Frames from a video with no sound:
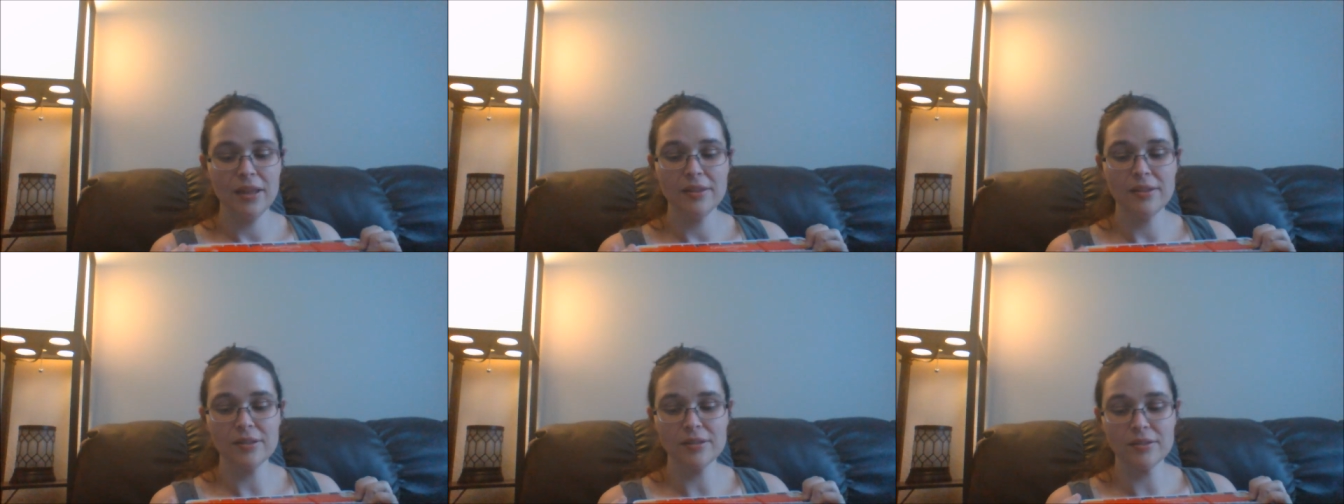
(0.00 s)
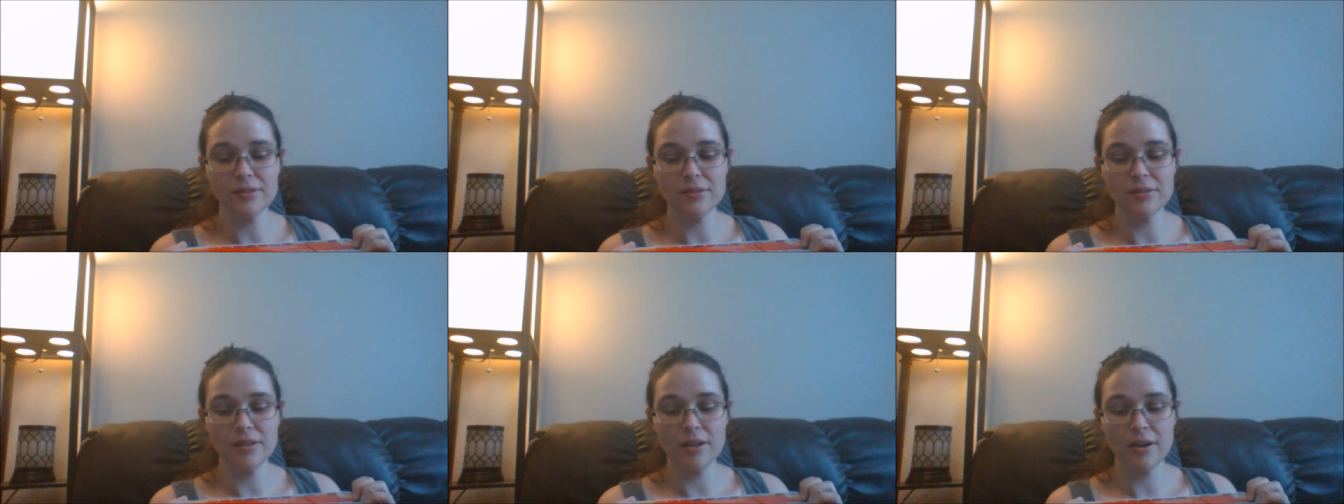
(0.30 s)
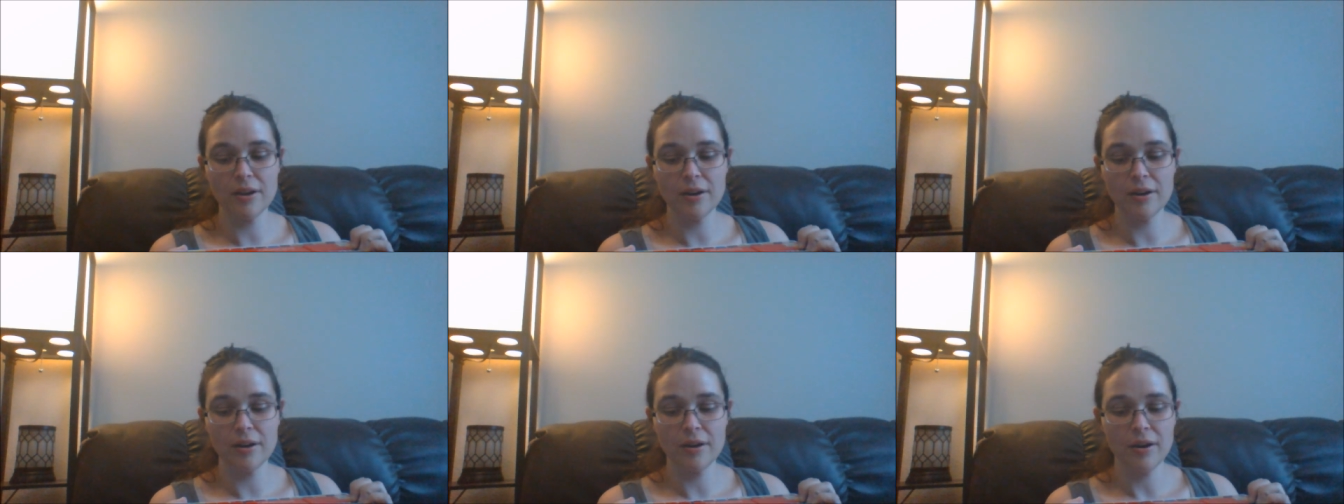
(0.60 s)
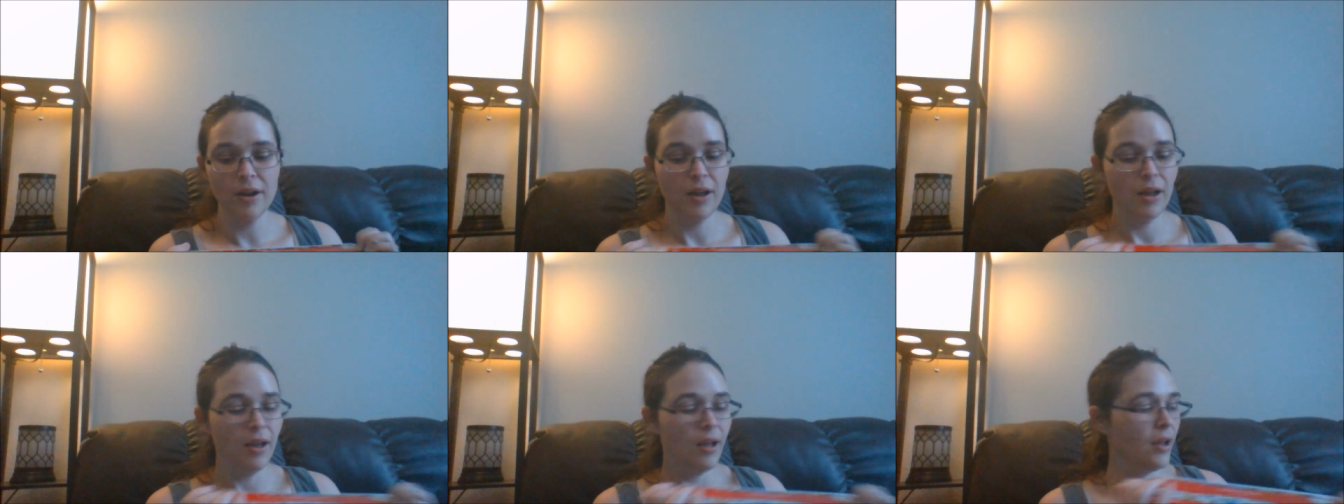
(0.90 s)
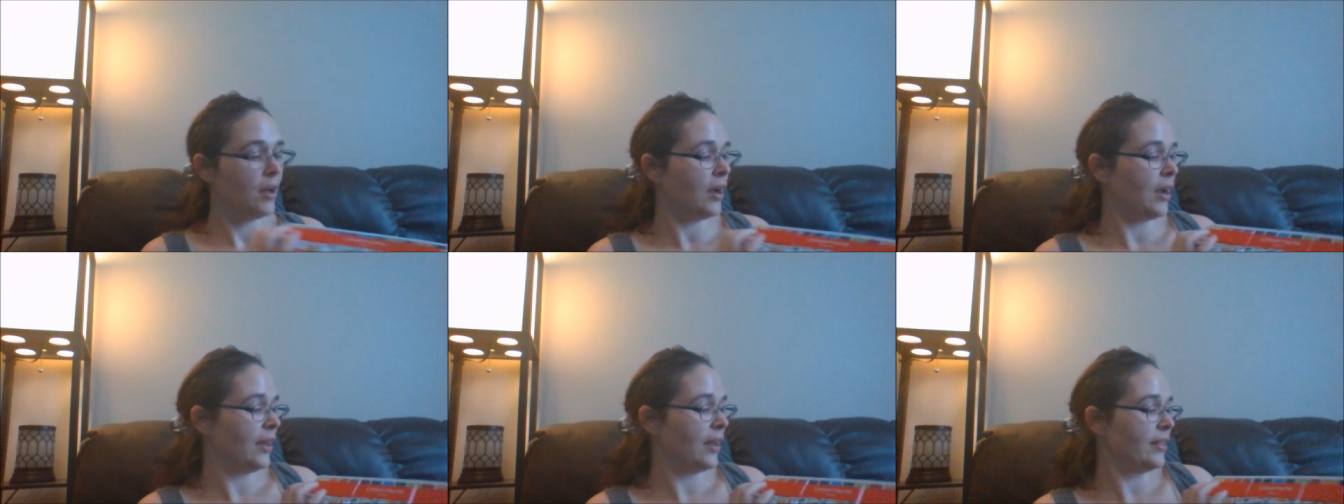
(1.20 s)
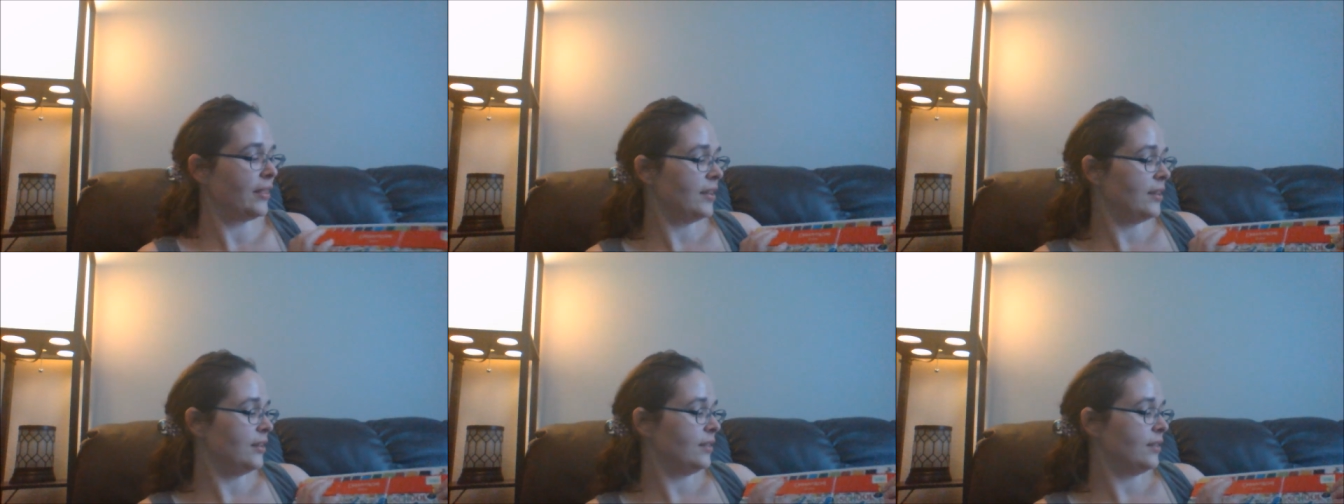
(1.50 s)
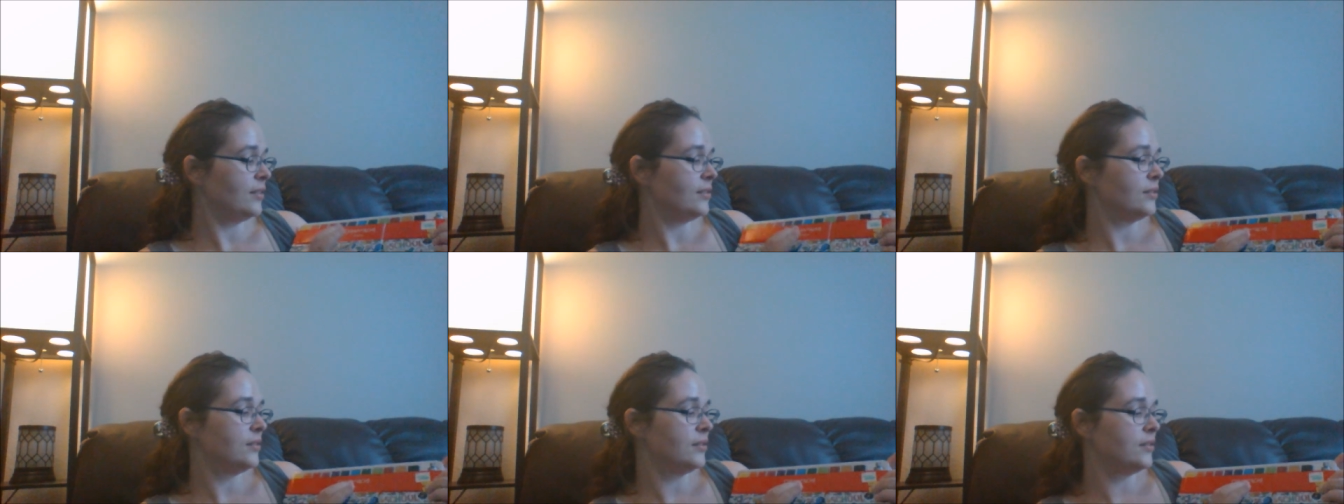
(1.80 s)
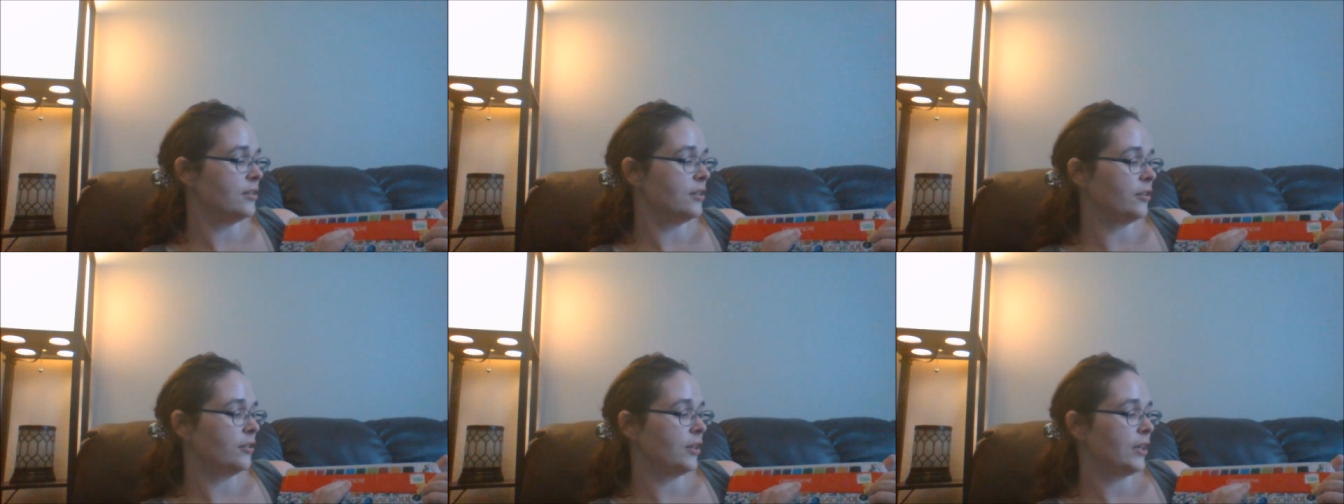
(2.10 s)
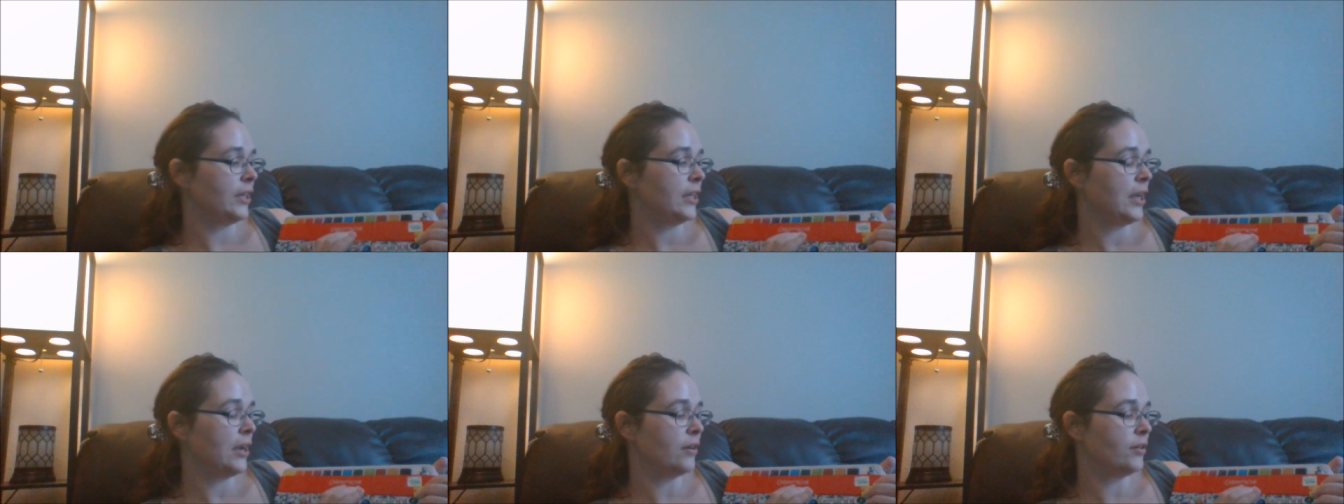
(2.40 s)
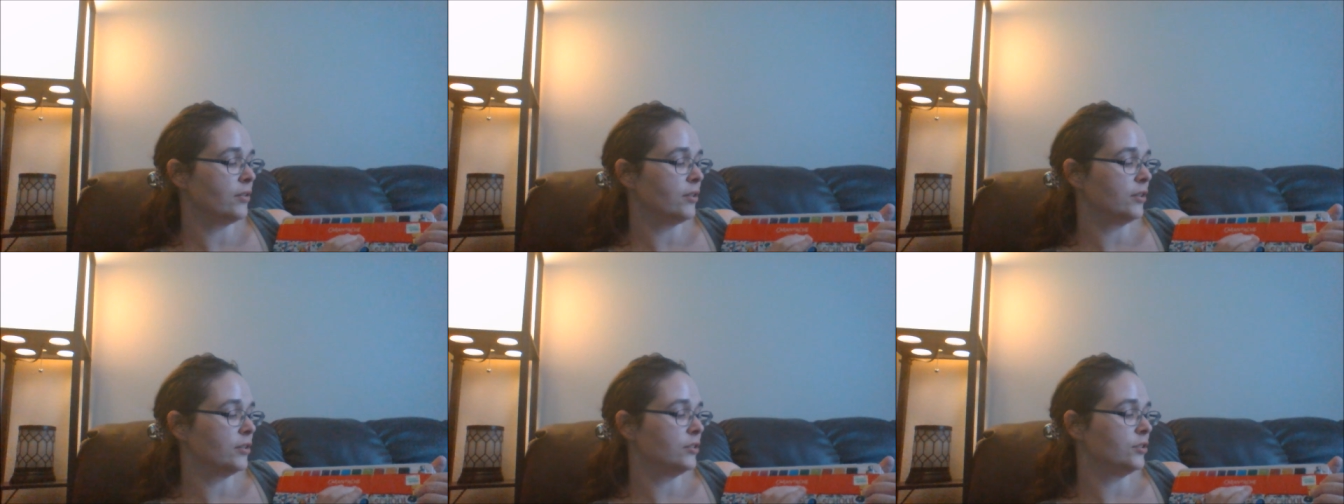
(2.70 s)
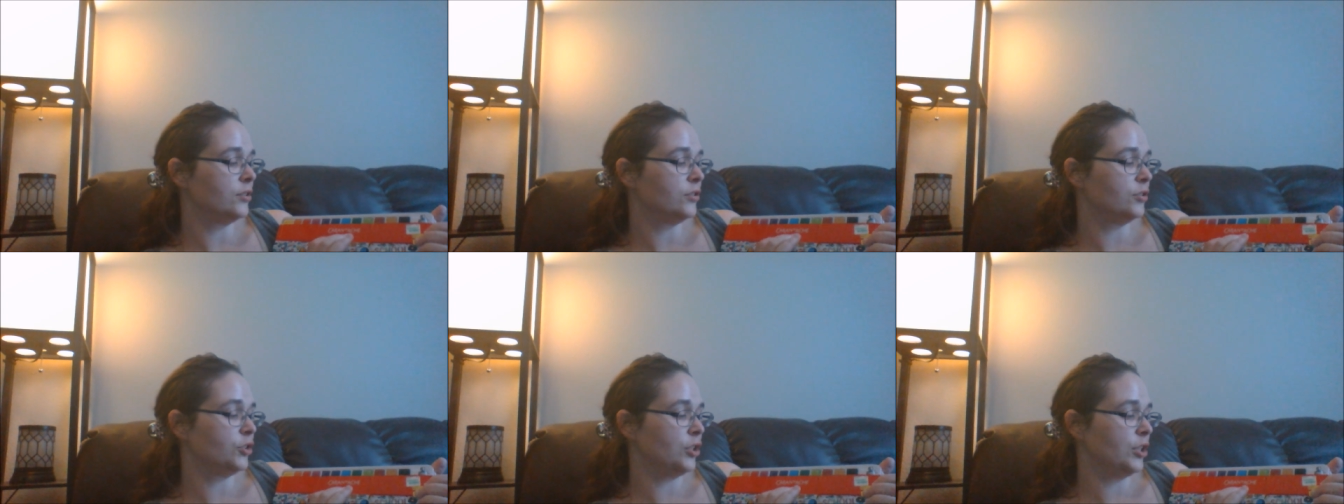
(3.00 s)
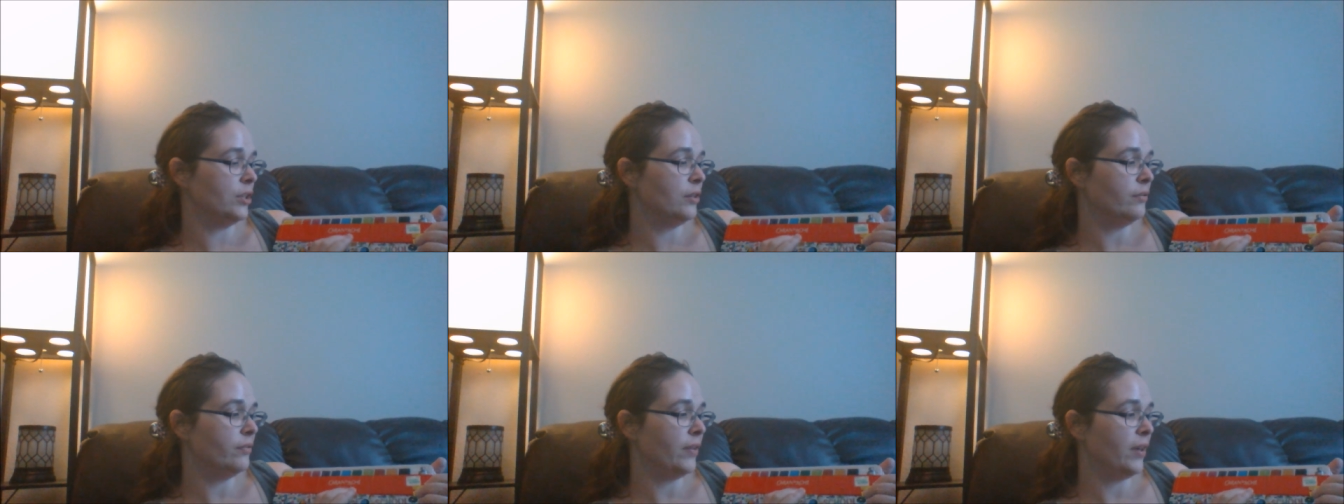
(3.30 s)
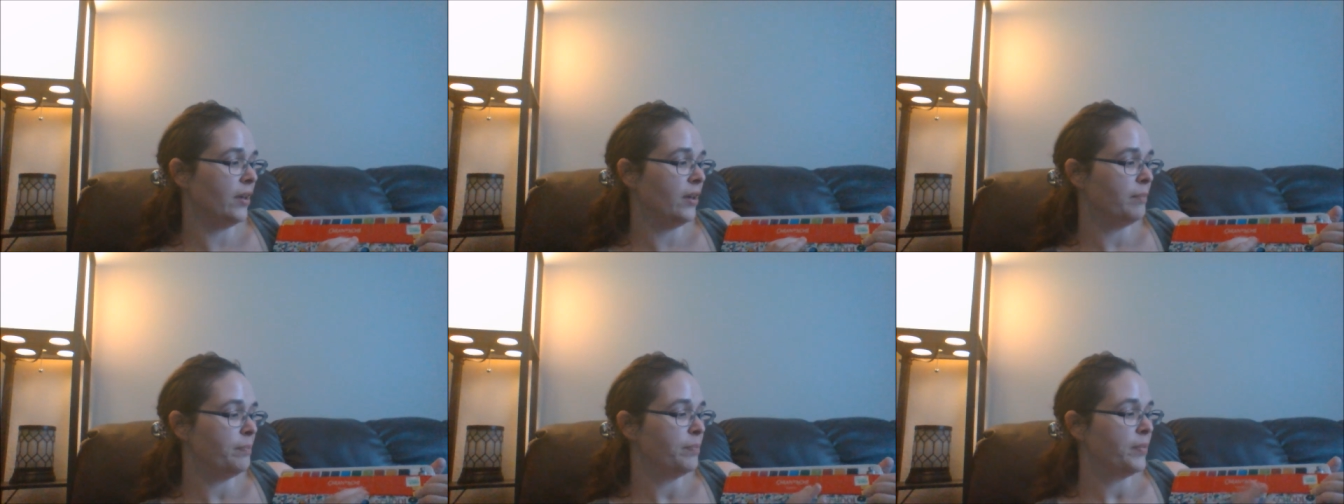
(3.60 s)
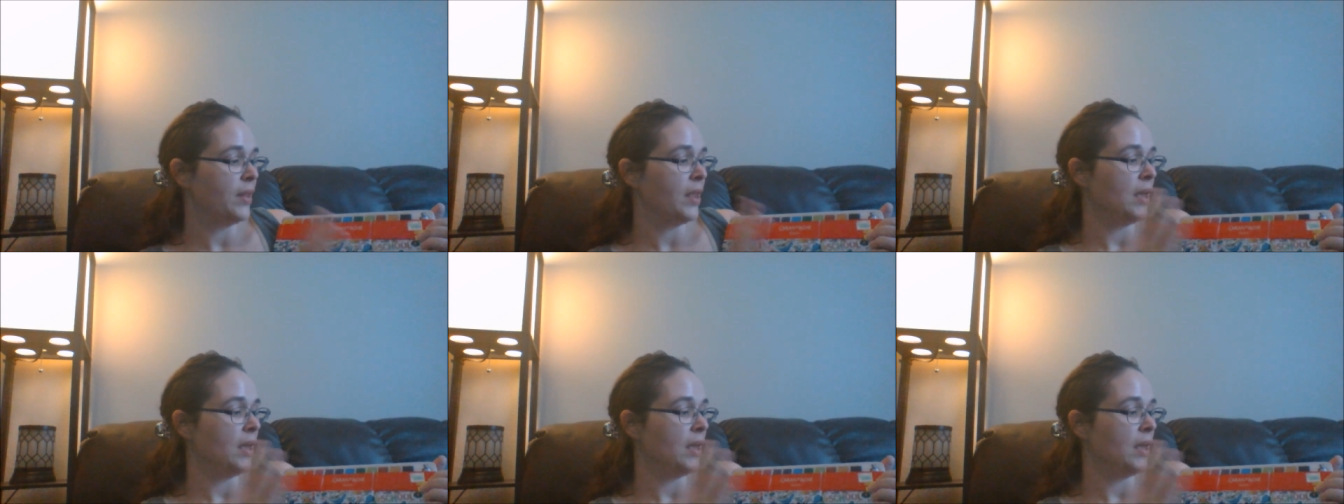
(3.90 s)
This is their, I think this is their Caran d'Ache, their Genevieve.